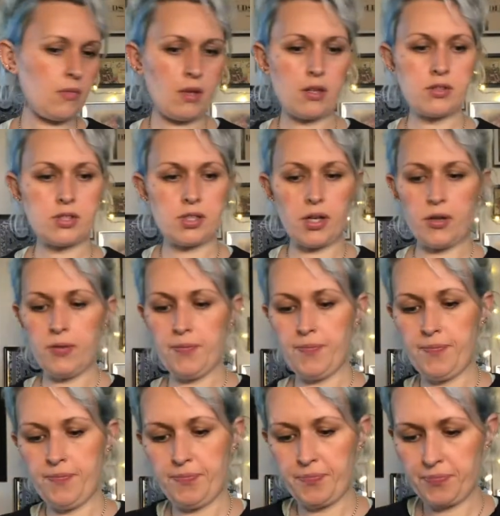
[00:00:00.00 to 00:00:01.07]
So,
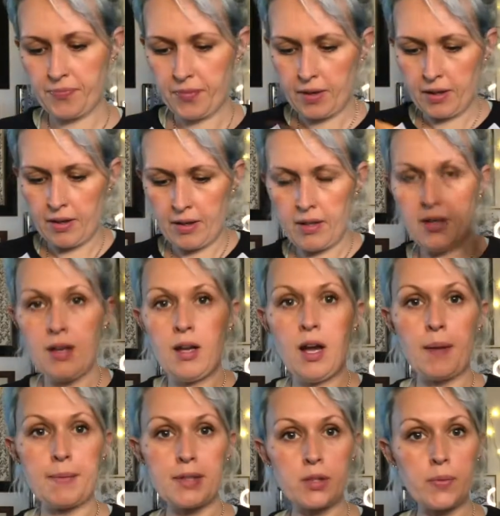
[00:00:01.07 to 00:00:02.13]

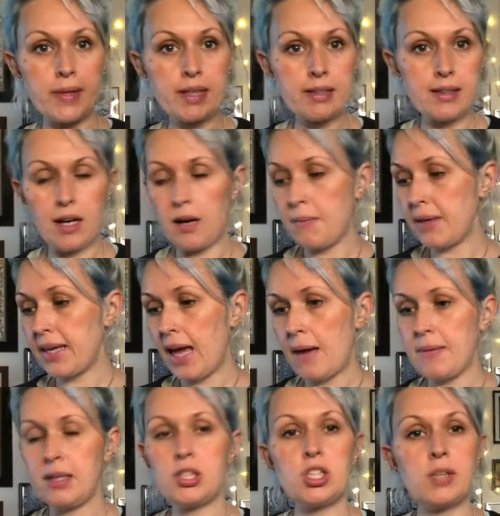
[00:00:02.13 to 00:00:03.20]
I'm going to quickly cut my
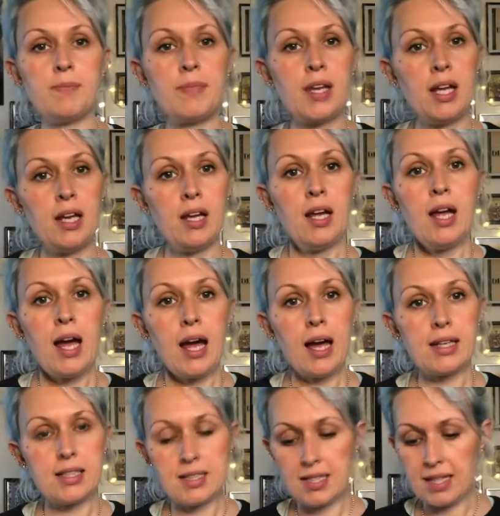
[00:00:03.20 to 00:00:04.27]
cabbage,
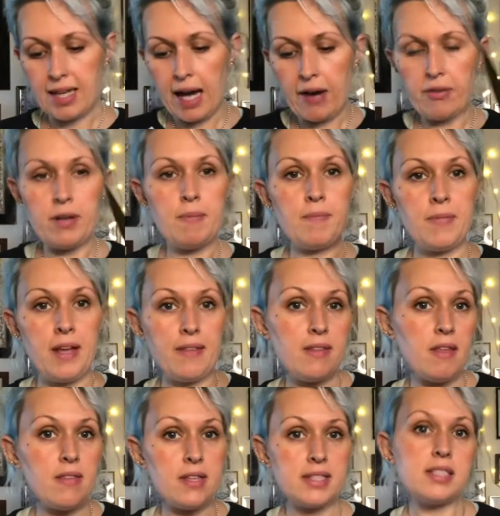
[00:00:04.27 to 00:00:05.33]
add it to the carrot, and
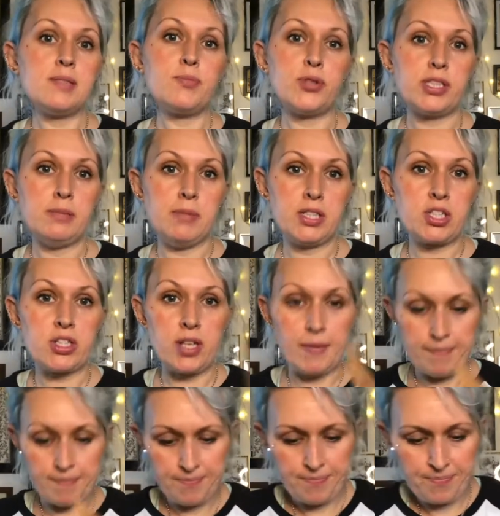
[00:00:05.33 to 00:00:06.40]
then this is pretty much done.